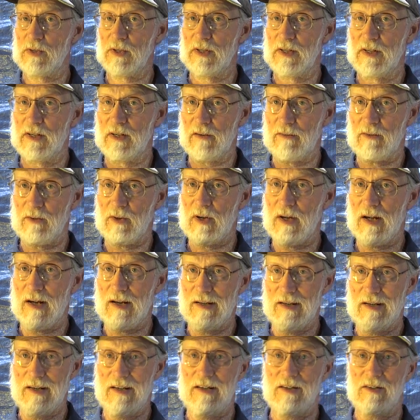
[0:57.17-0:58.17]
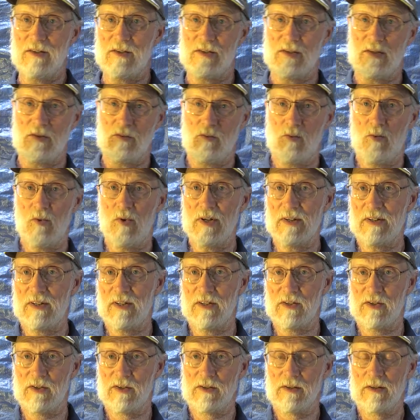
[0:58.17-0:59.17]
of different ideas on what
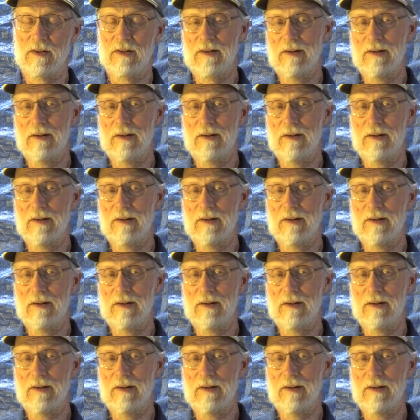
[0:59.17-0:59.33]
this